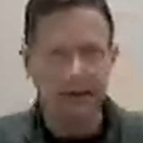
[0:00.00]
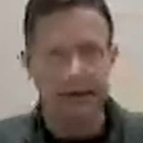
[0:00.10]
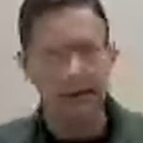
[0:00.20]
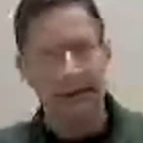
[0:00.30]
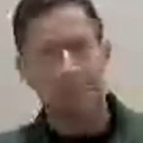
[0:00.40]

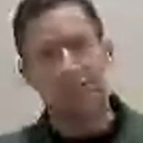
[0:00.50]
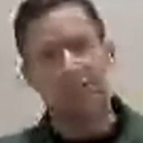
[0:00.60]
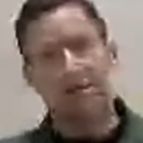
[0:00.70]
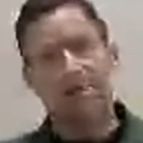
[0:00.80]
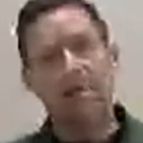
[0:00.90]
and then we
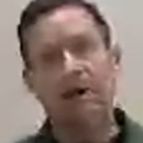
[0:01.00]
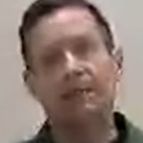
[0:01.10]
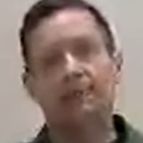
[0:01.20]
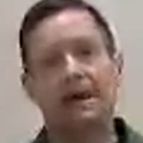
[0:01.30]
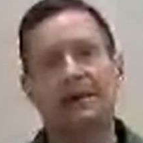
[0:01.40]
step
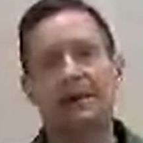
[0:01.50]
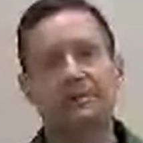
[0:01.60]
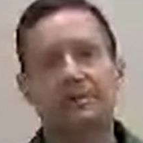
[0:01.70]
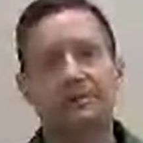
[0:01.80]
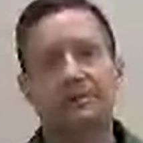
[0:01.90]
away back to
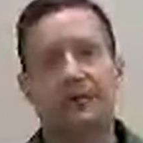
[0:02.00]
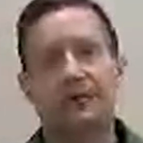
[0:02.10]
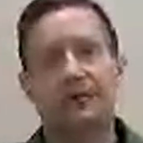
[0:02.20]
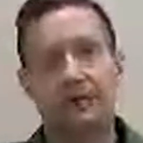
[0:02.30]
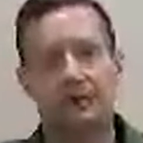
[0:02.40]
6 feet or
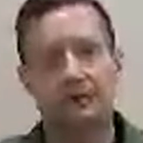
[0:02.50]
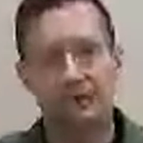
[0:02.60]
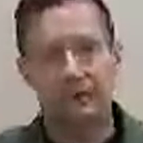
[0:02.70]
greater